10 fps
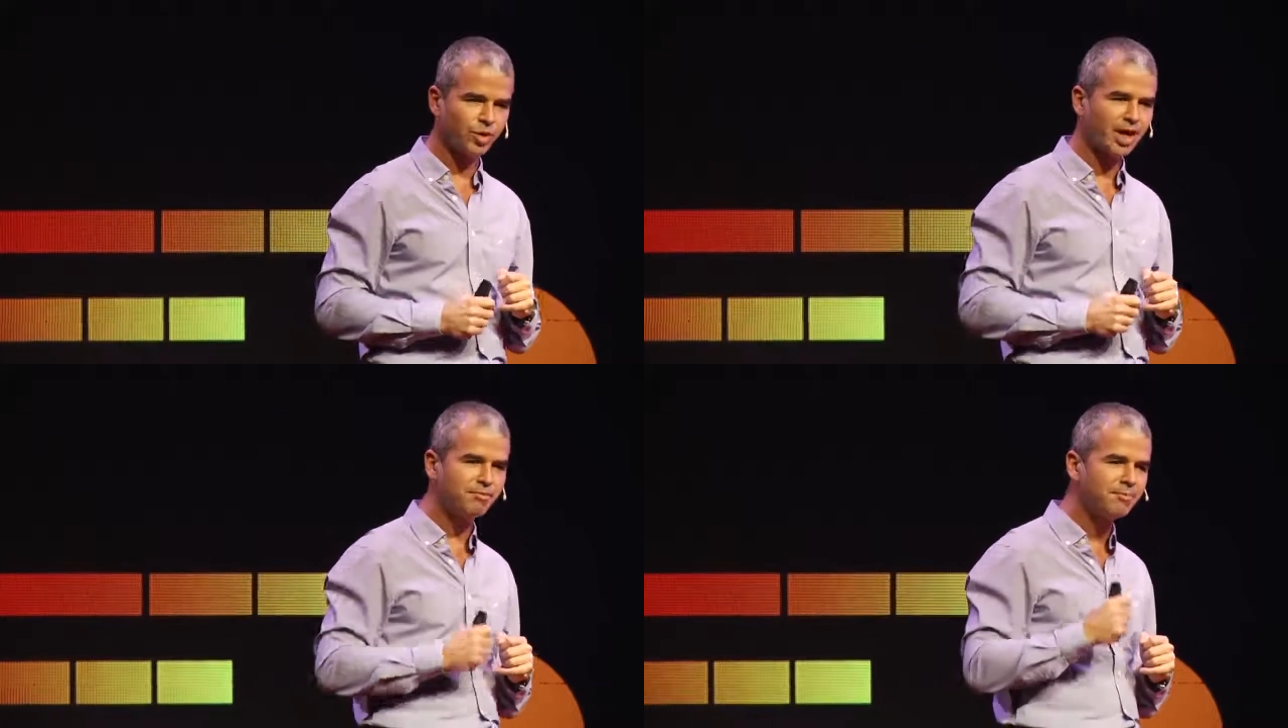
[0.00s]

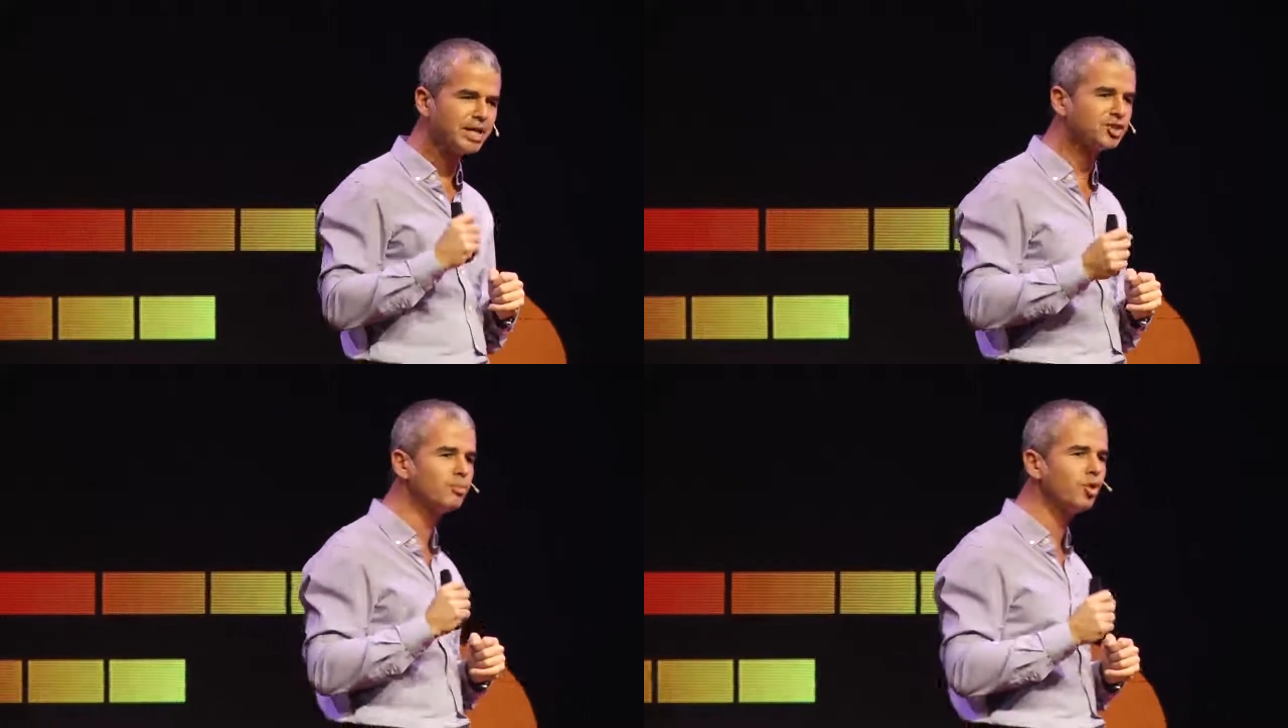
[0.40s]
We have
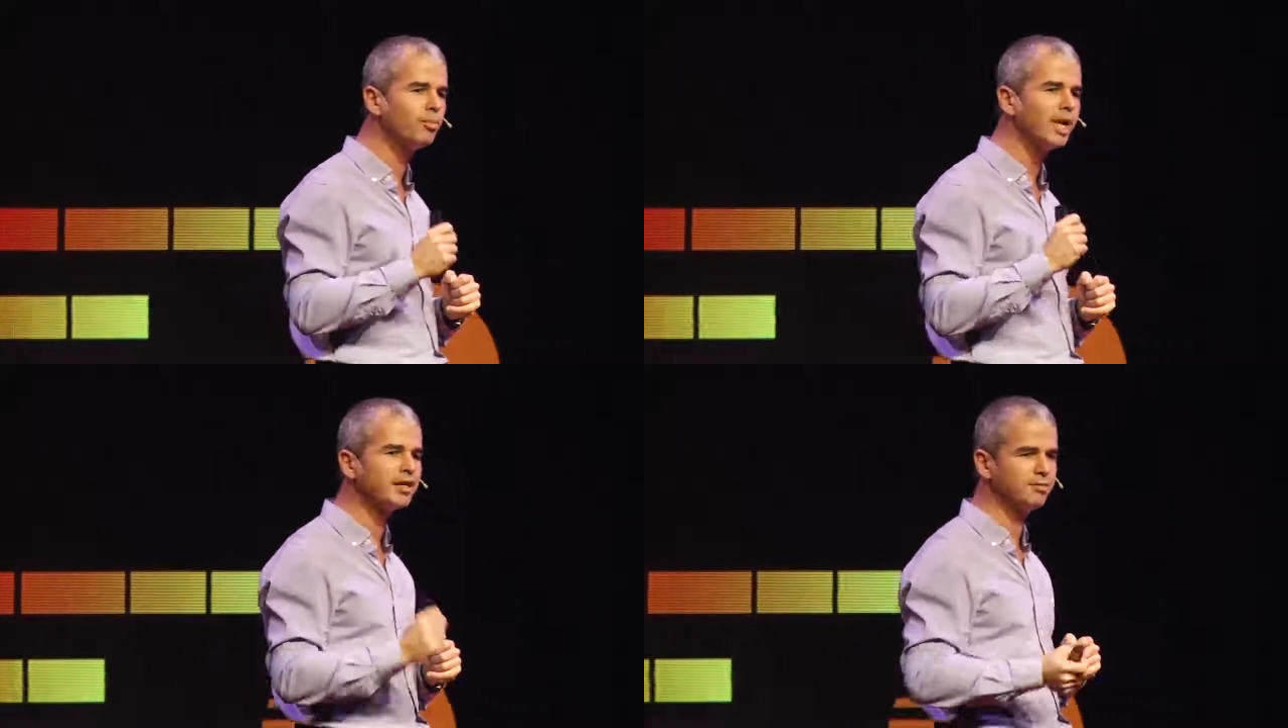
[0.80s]
much
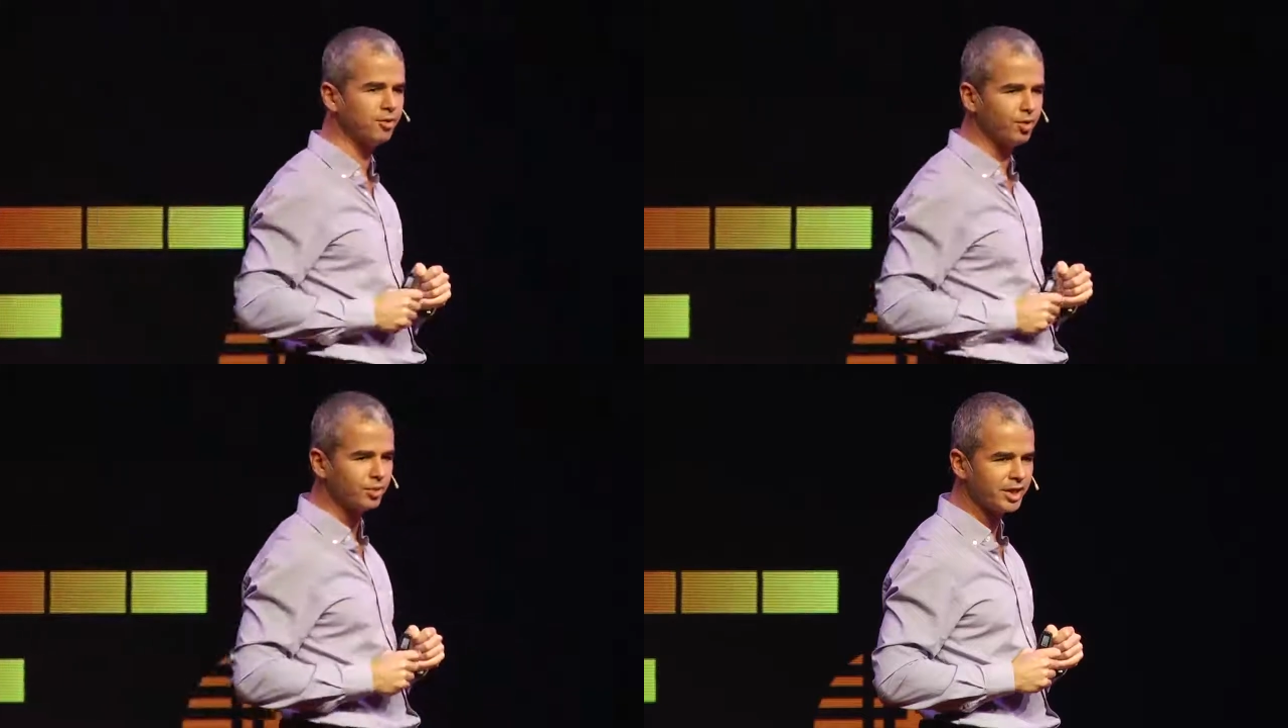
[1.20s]
more blood
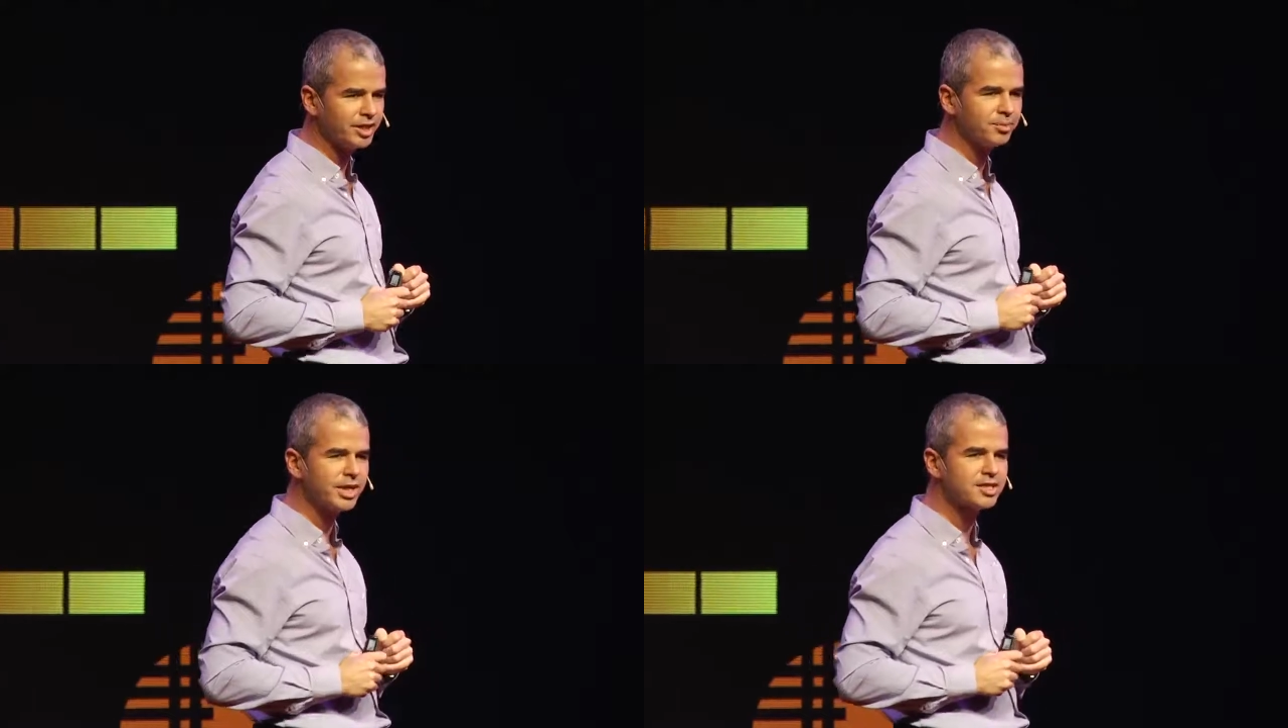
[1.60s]
flow.
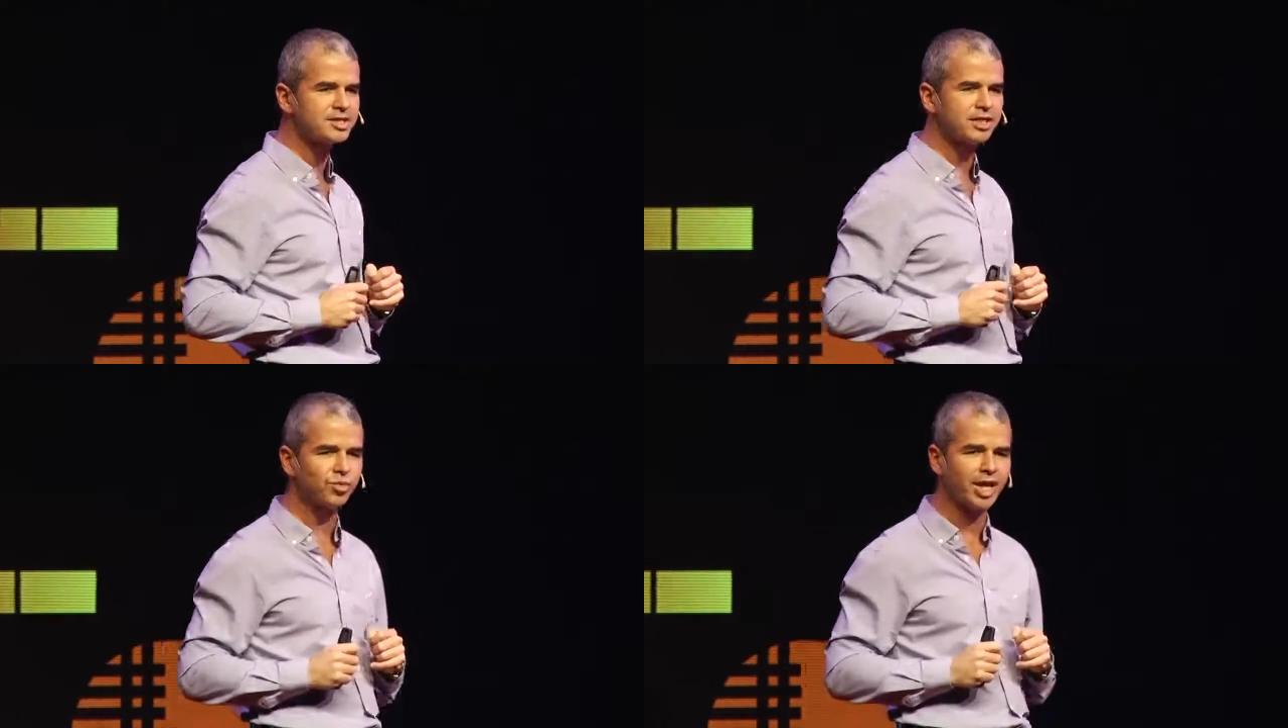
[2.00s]
It
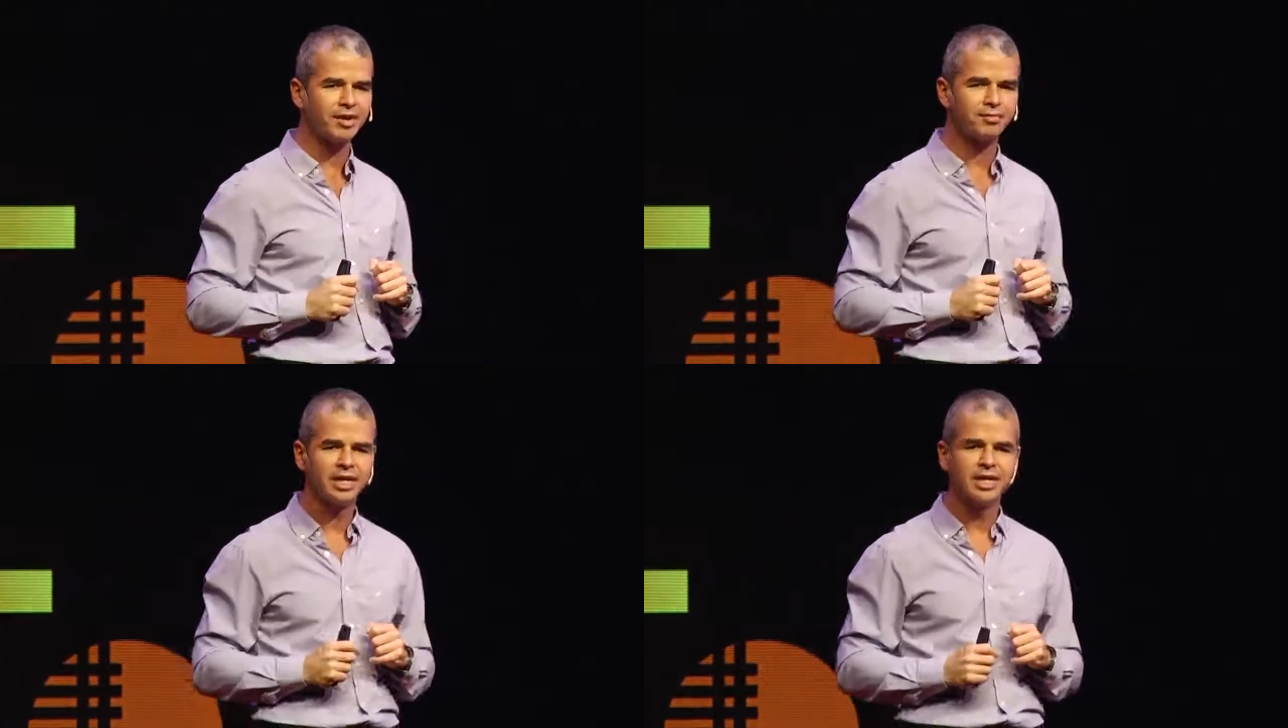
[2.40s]
means that we
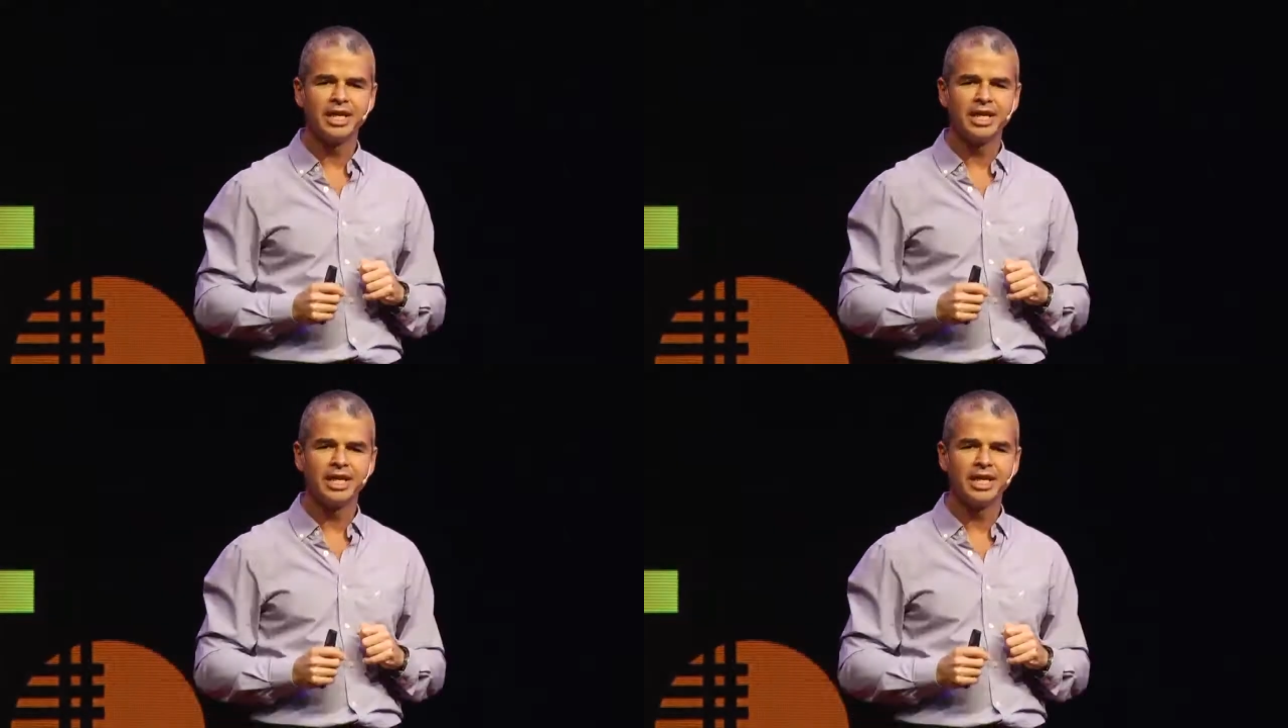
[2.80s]
have